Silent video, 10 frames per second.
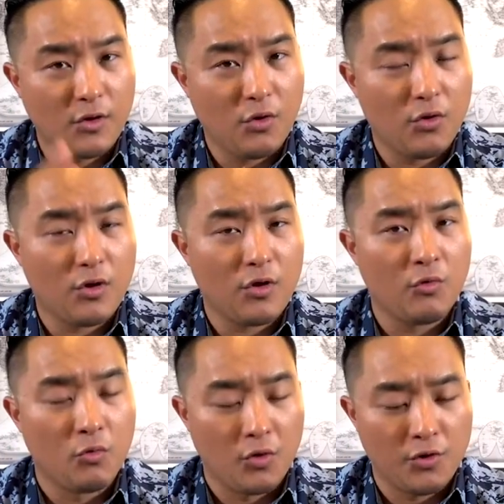Lord
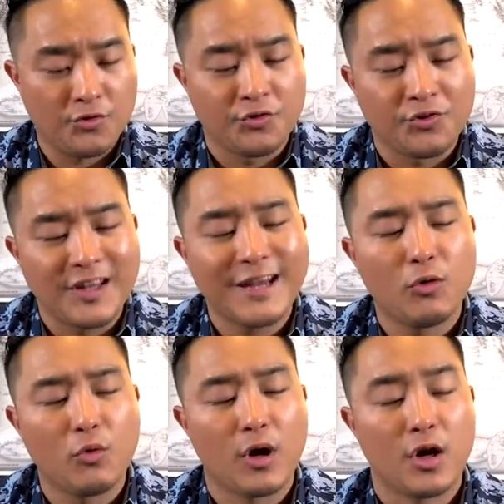were
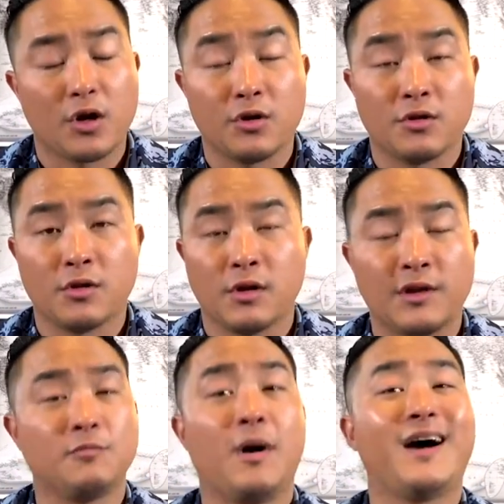sitting where
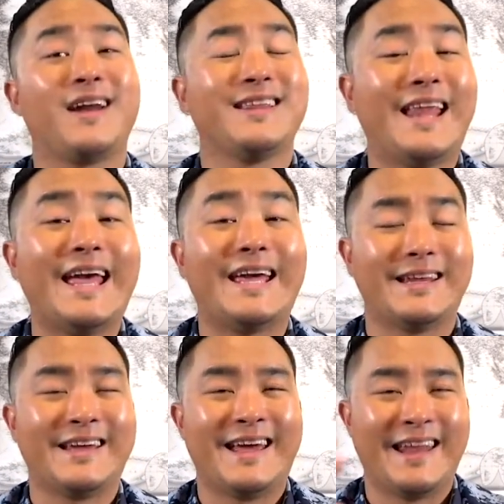his body laid,
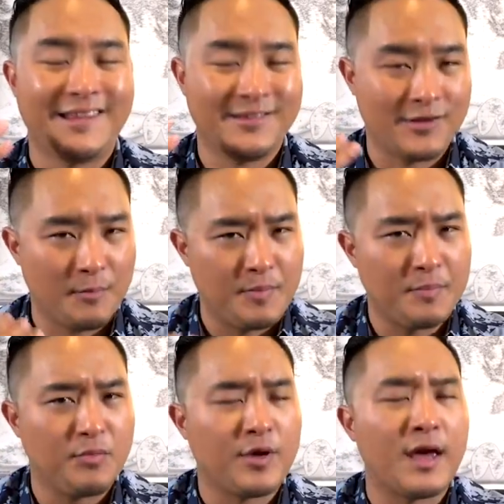and as the
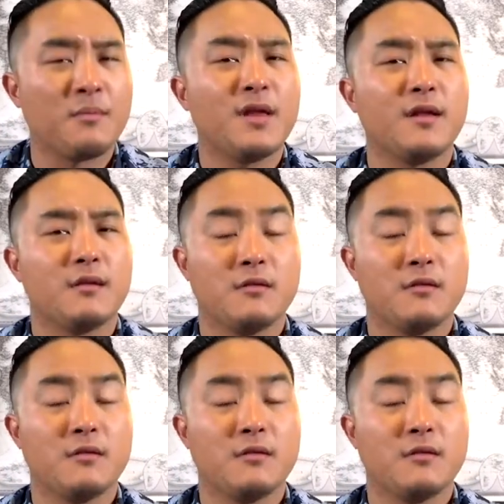people came in,